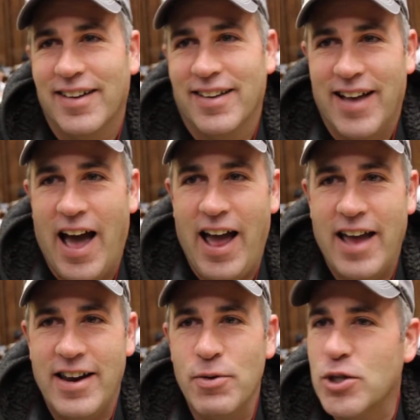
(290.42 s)

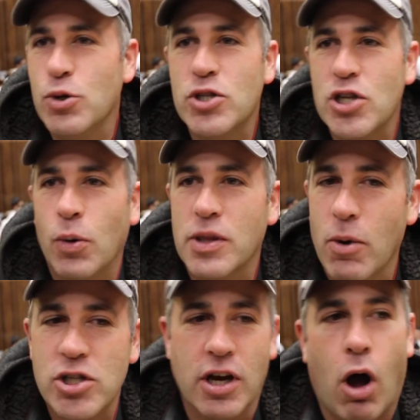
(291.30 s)
and he would do so with the
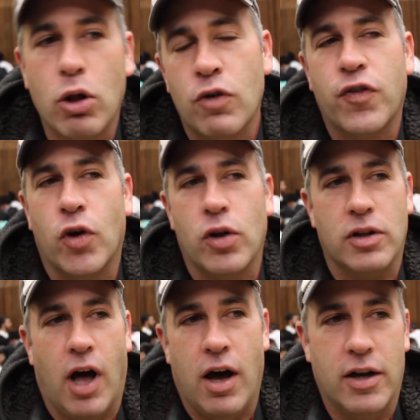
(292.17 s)
most colorful,
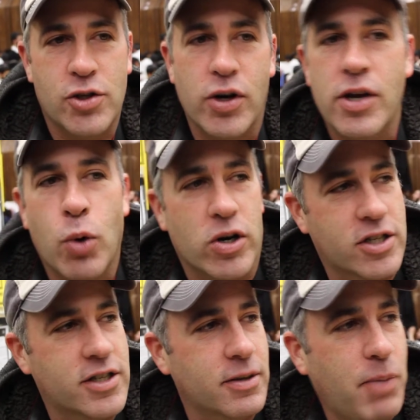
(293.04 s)
dirty
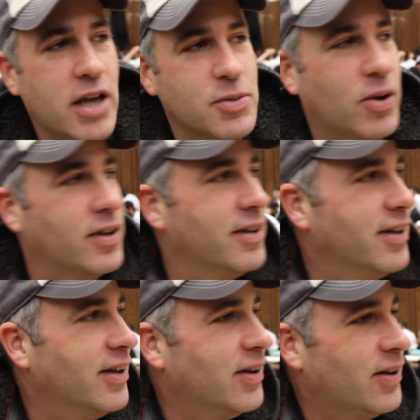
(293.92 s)
words possible,
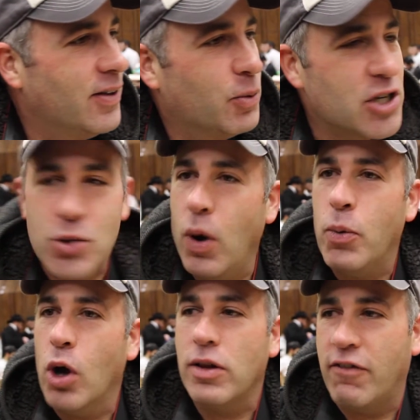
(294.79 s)
which is what
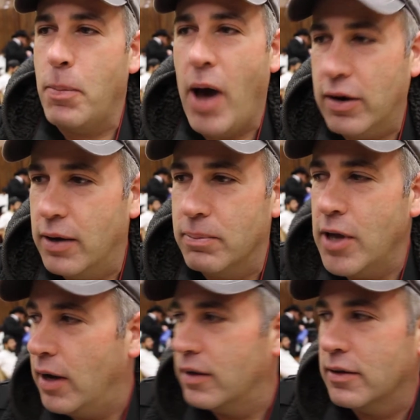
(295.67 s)
we all love about him. Yeah.